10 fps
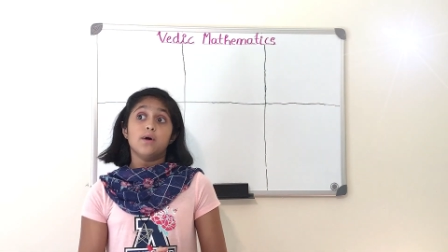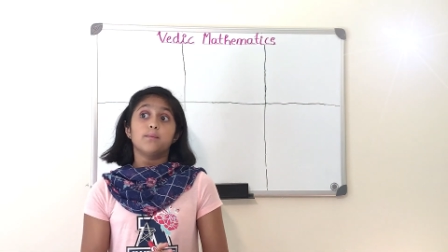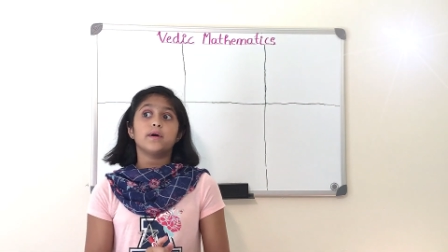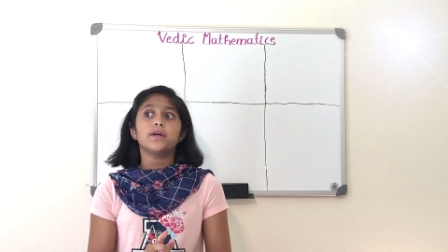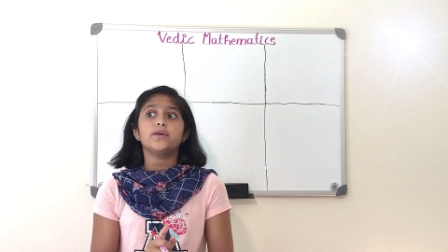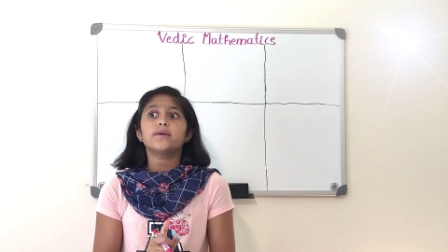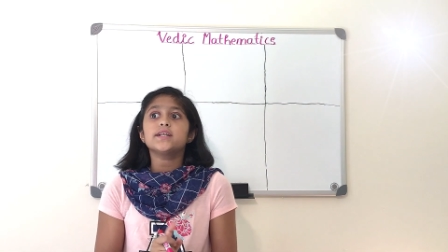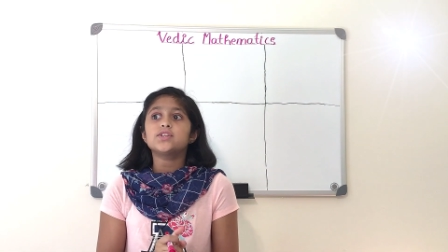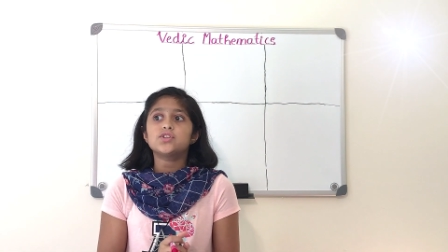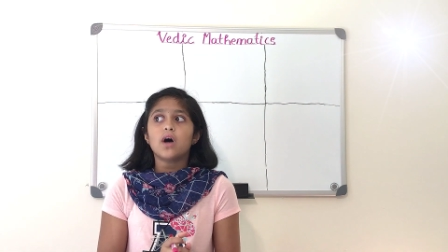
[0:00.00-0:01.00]
where you
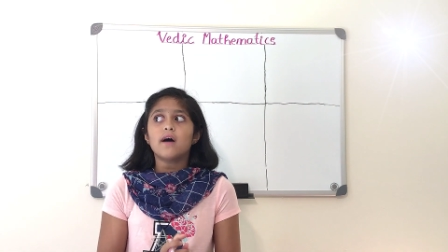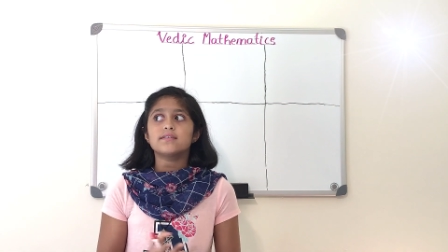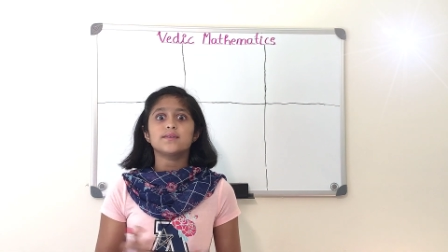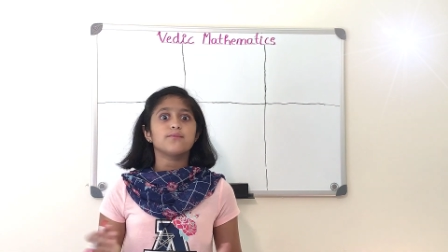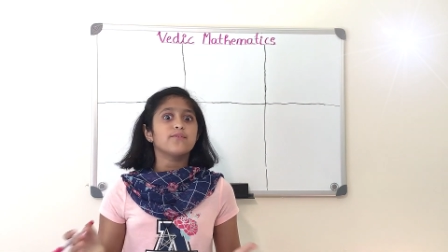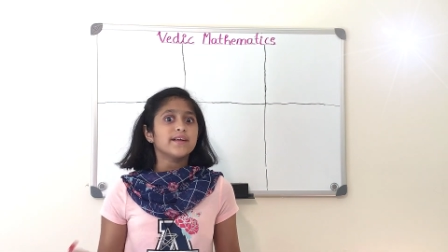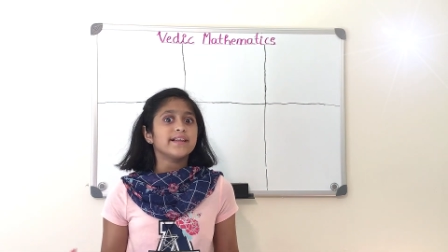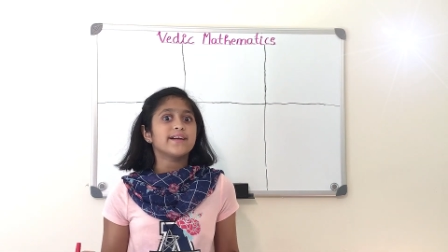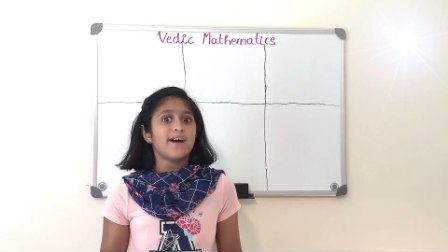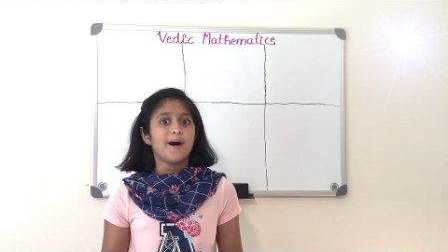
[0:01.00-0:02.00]
can solve some
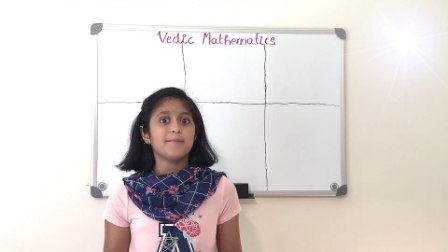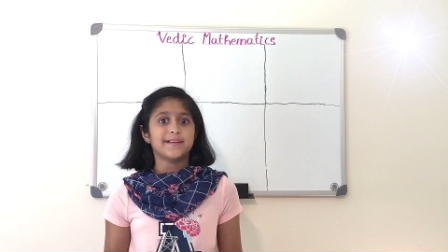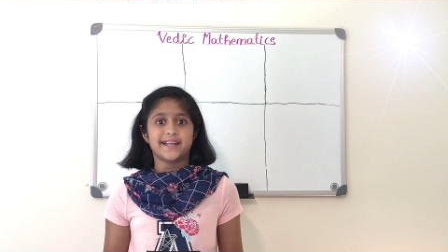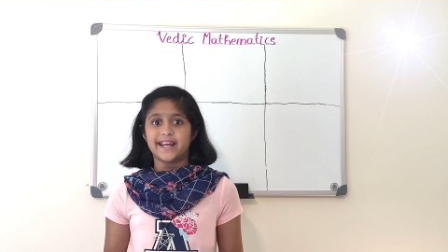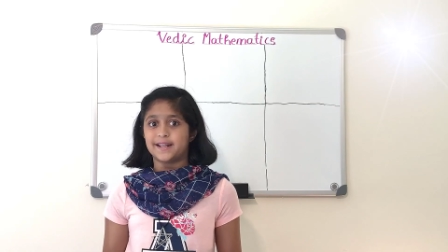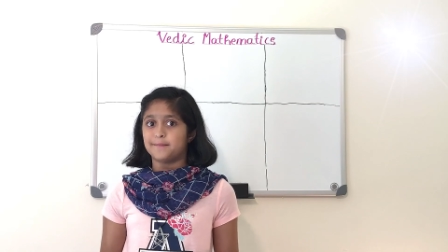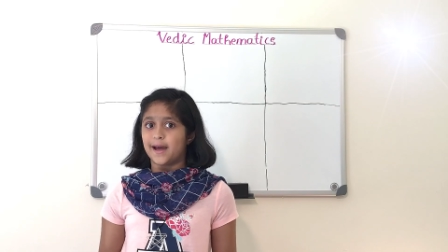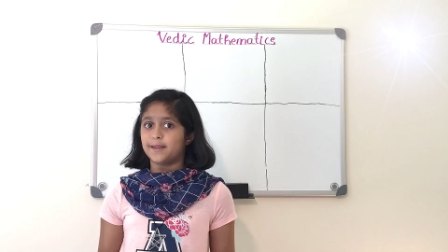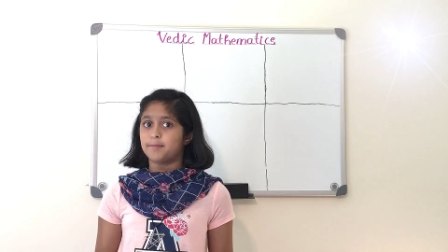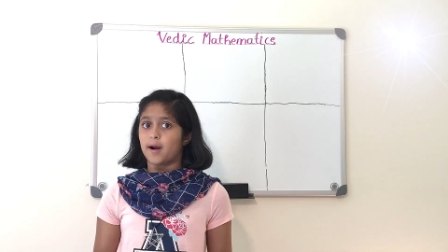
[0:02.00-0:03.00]
really complicated
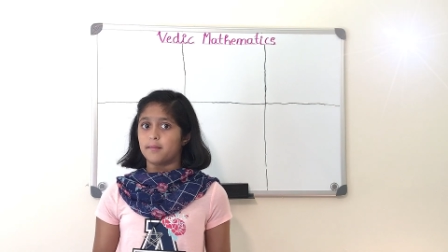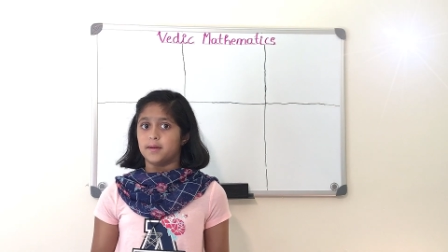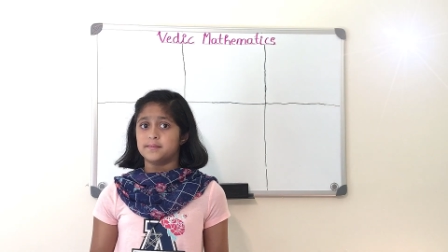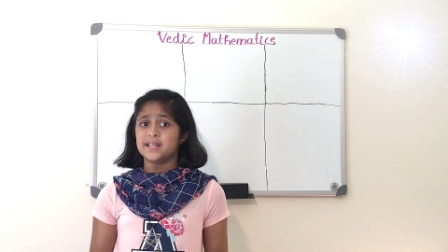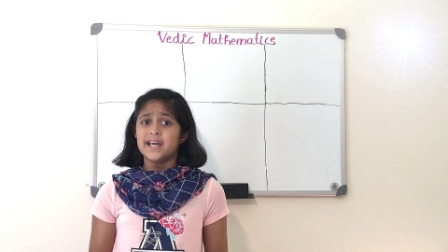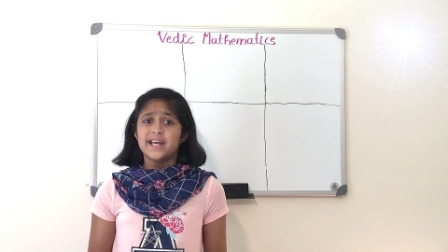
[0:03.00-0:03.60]
math problems